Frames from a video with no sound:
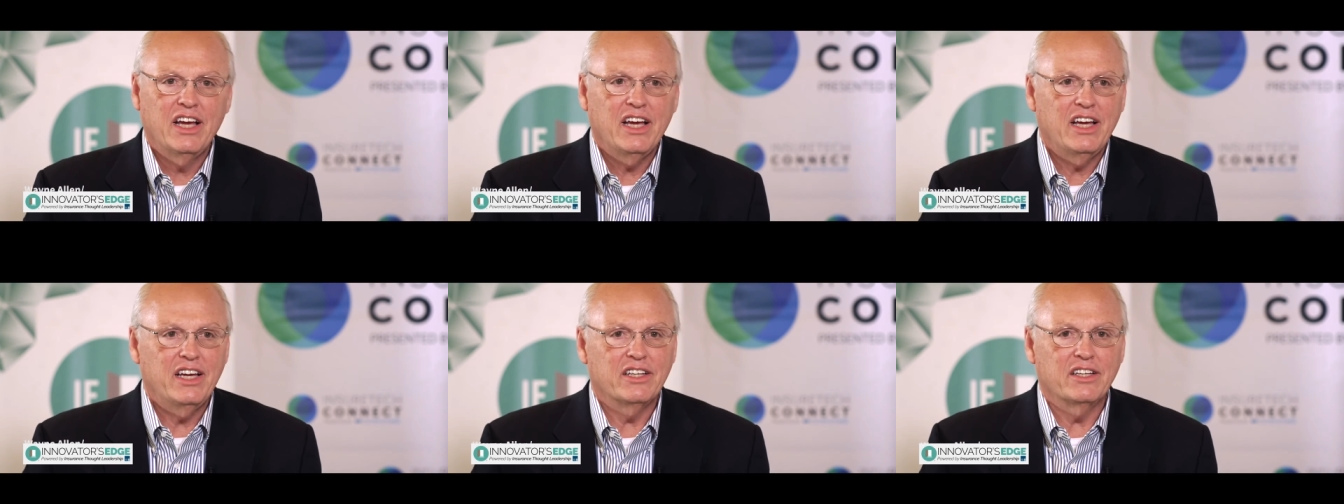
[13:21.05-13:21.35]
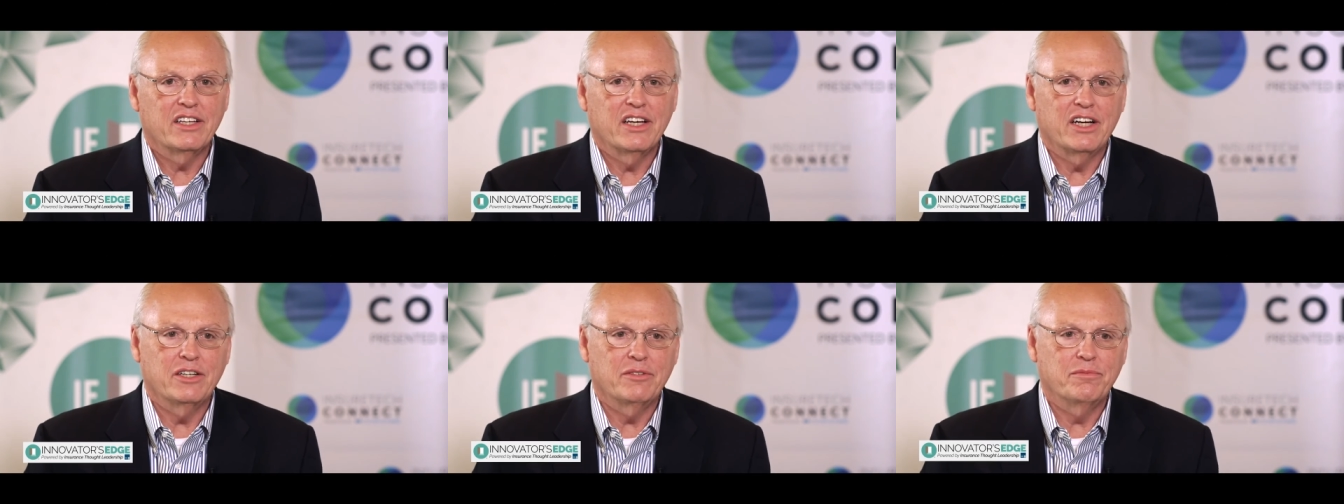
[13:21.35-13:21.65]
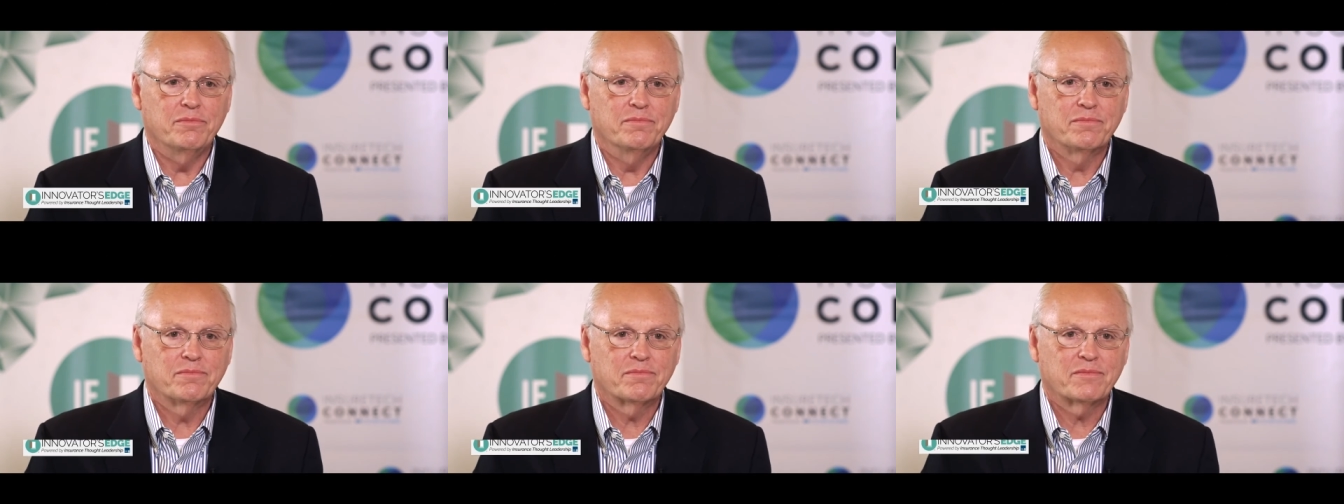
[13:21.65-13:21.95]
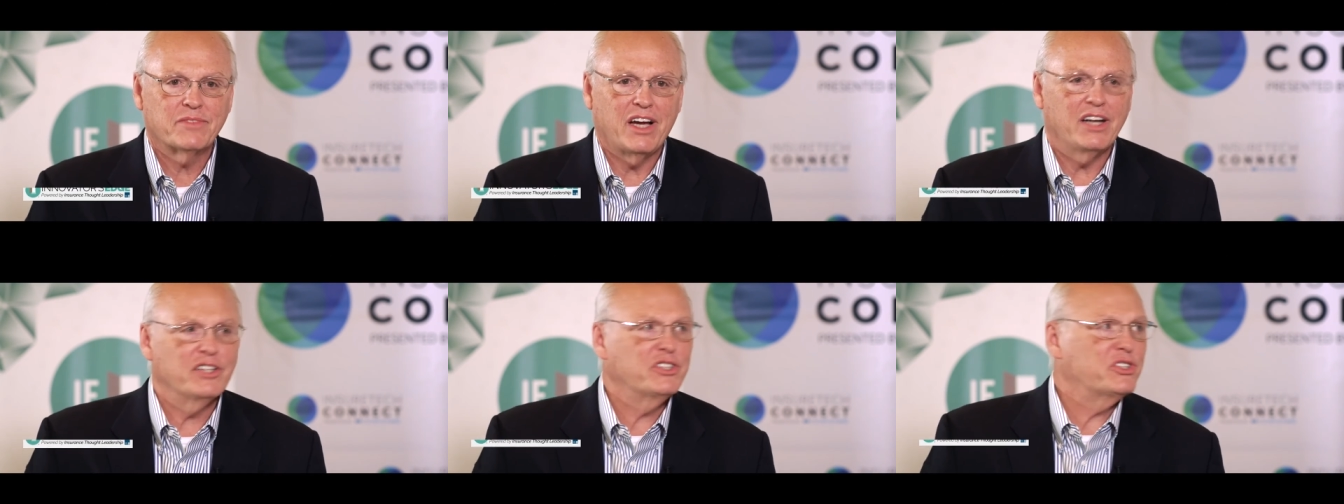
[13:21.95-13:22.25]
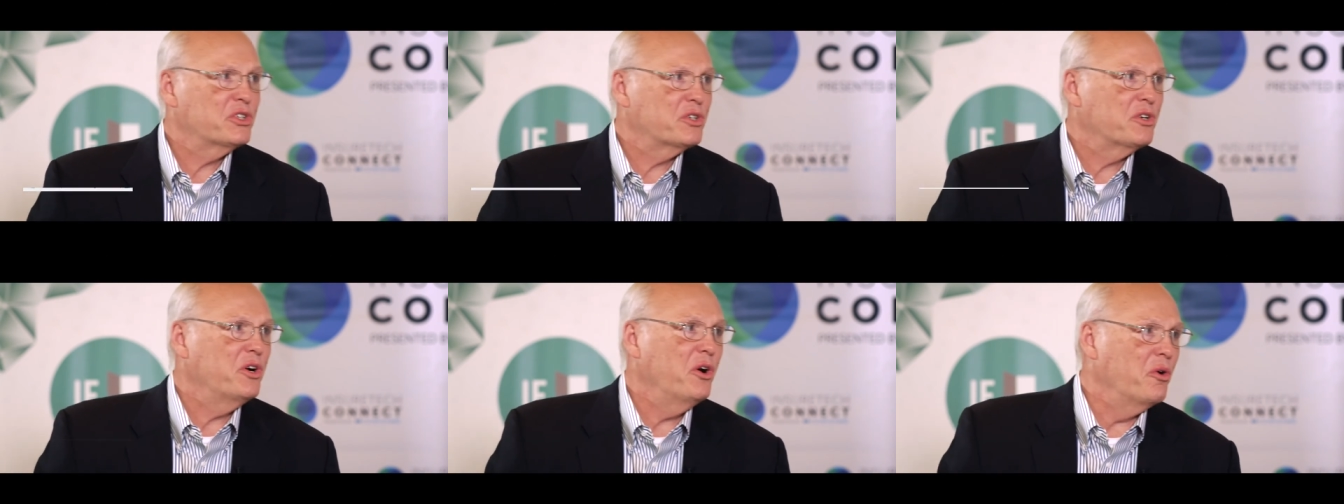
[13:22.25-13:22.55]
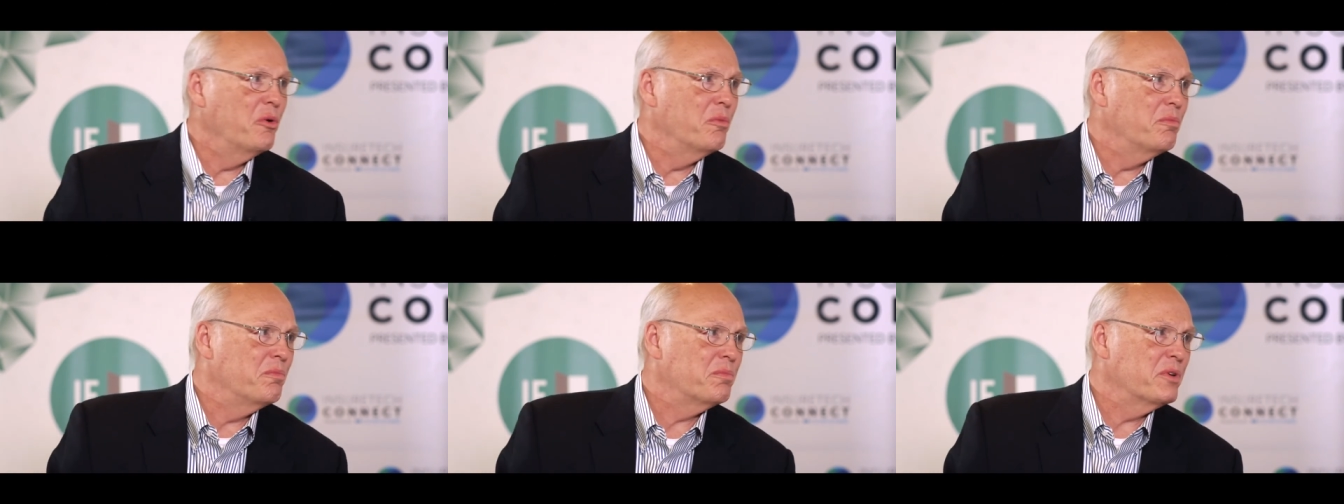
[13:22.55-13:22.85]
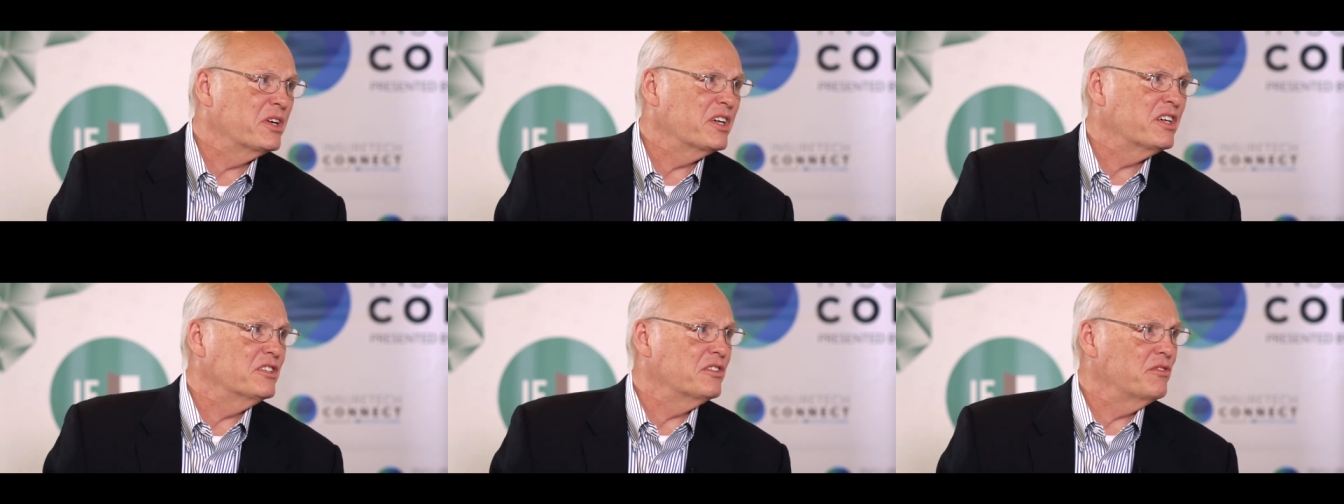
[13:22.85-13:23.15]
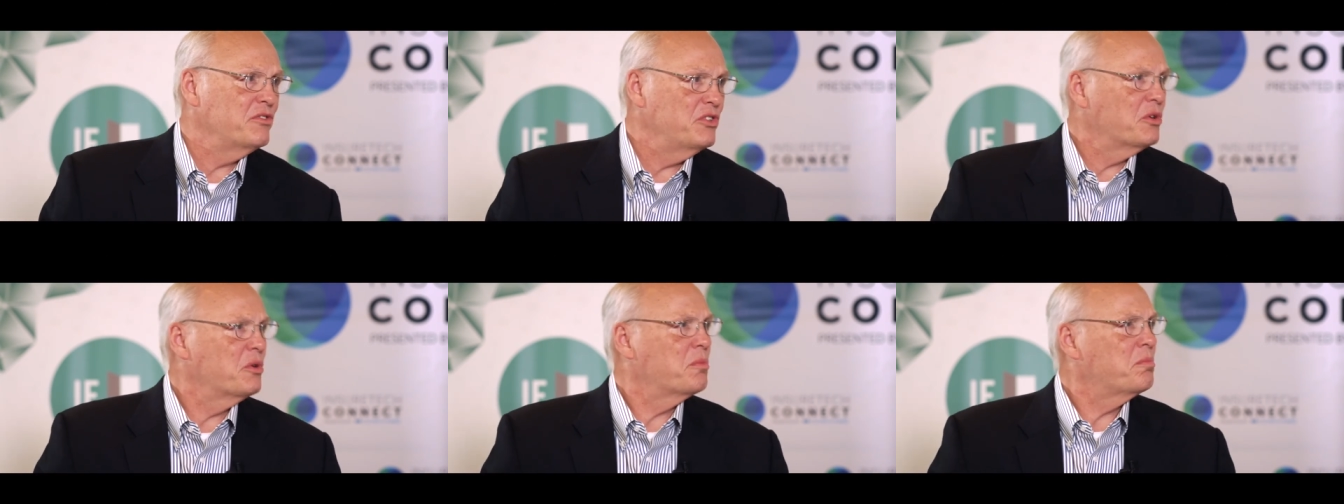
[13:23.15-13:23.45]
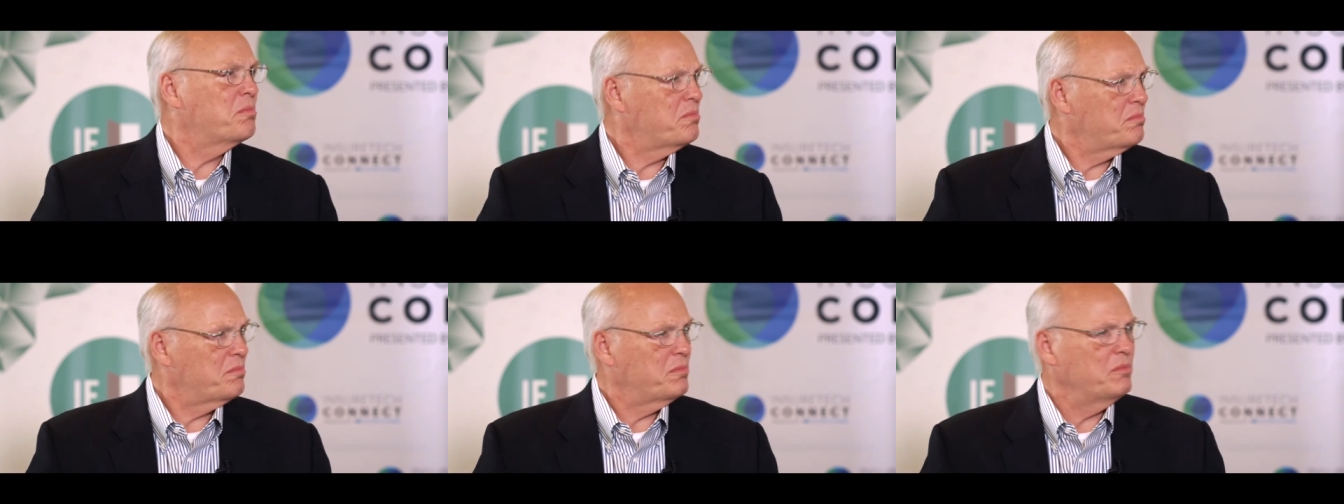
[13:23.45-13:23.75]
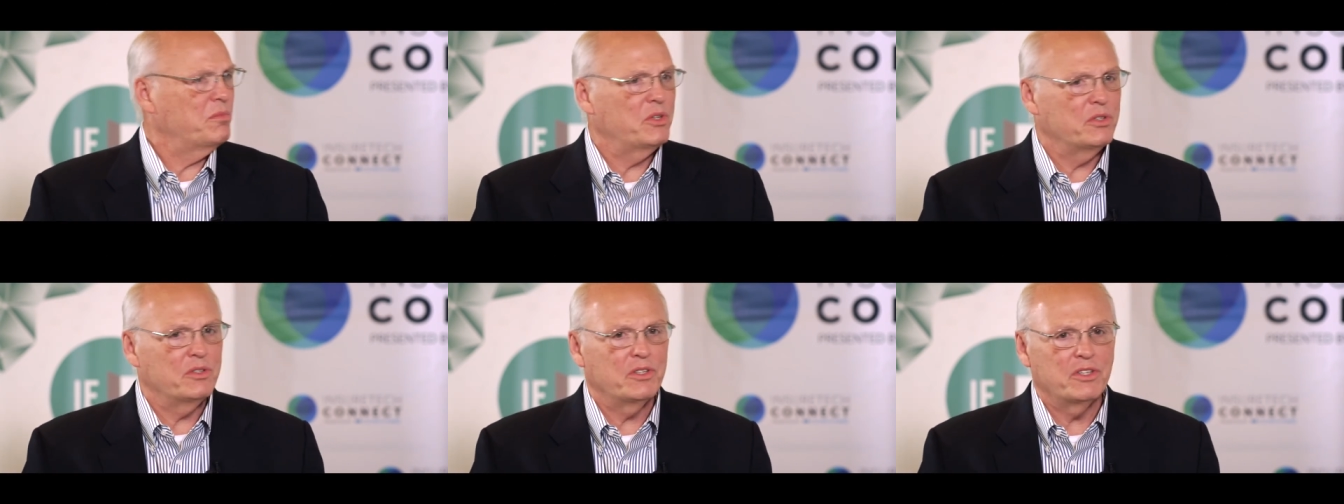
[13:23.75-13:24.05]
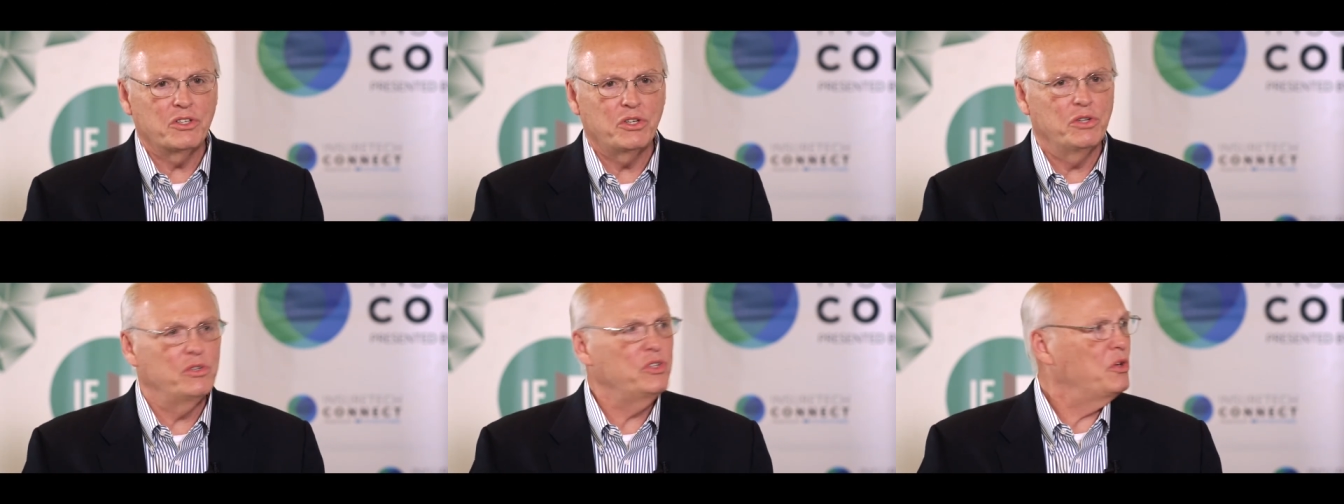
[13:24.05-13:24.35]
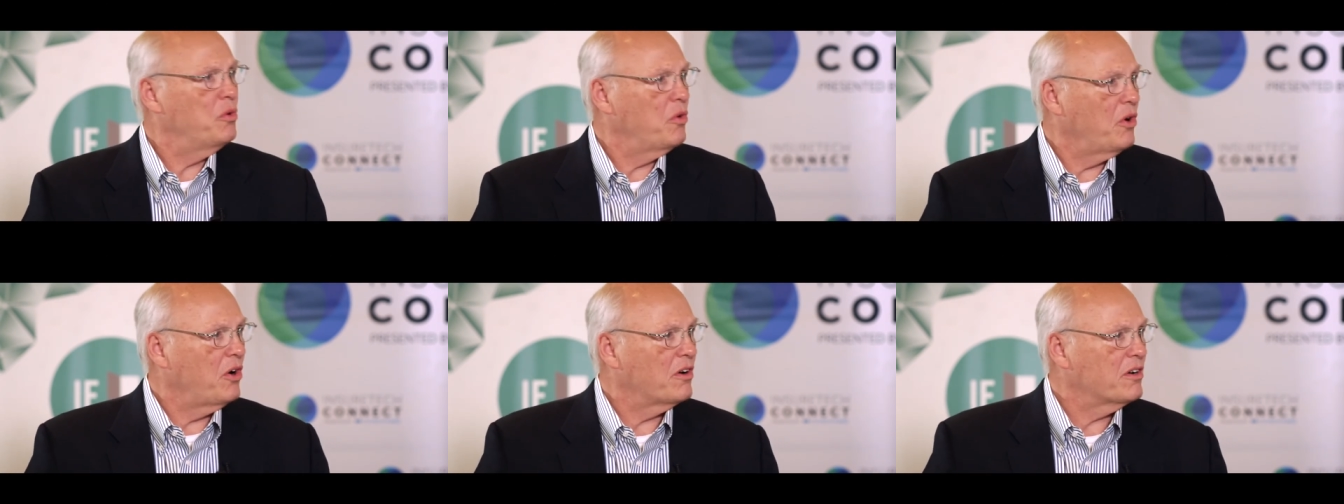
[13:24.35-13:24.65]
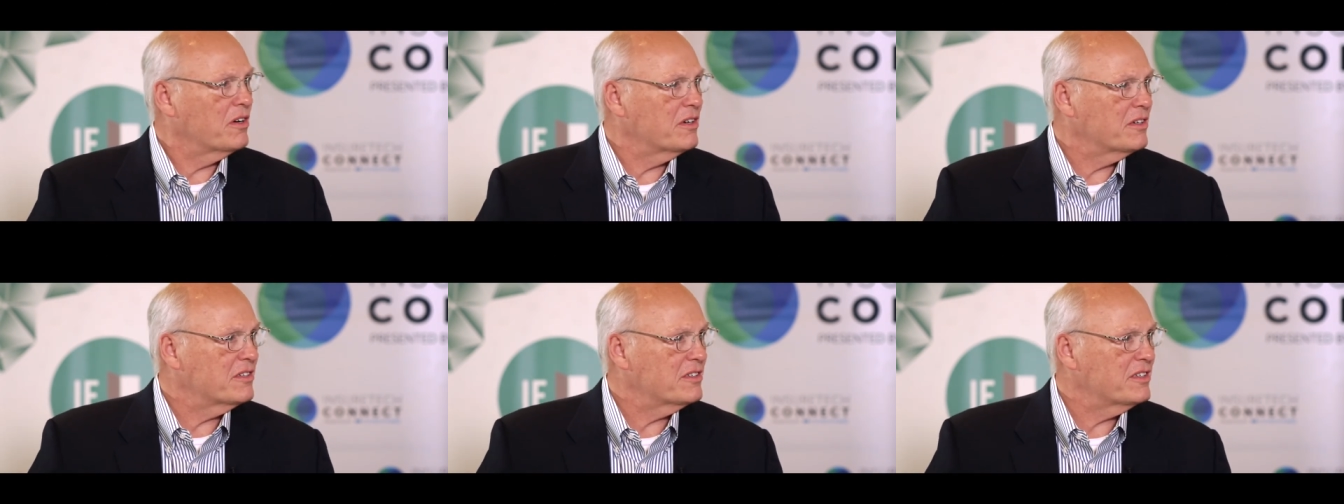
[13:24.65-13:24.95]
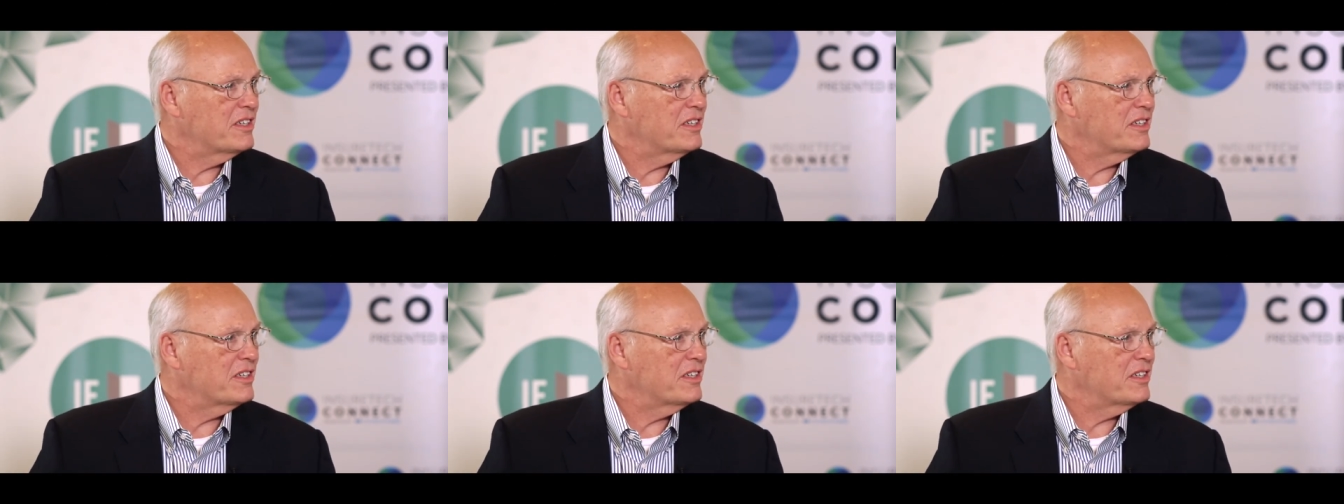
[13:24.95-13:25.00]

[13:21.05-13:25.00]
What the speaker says: And I sure hope, because of who you are